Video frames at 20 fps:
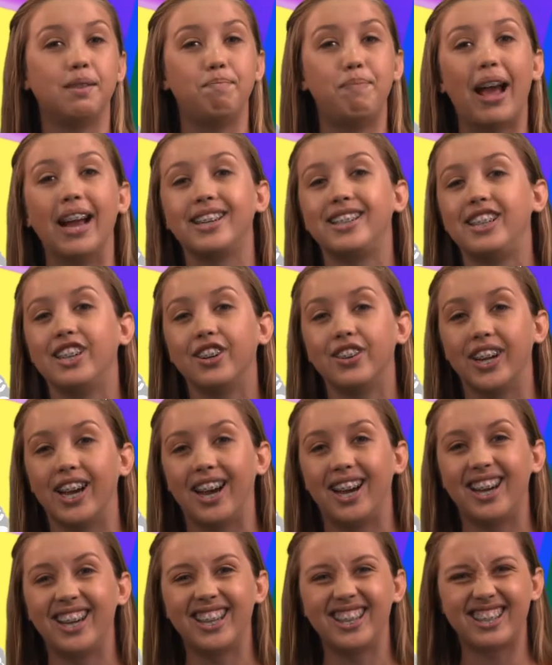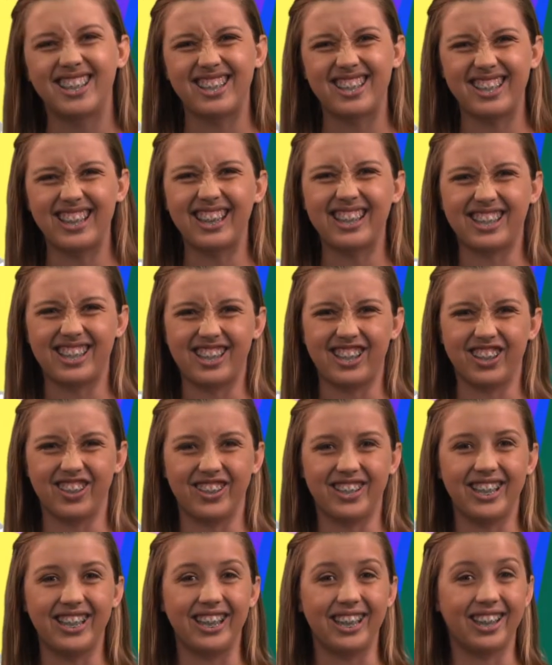bacteria sticks to your
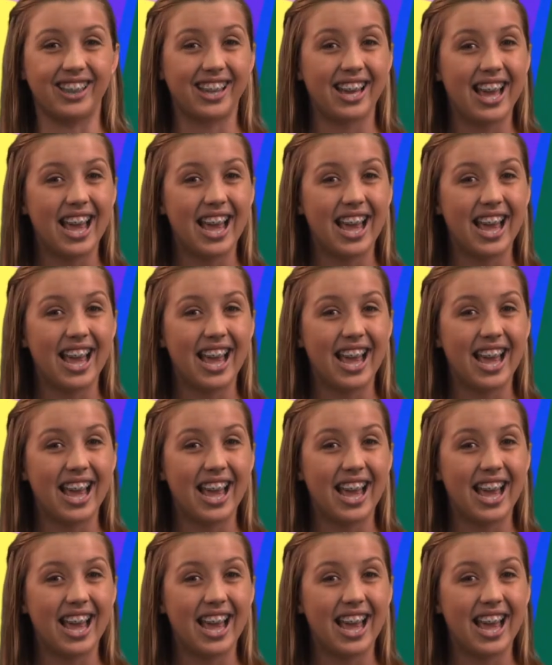teeth,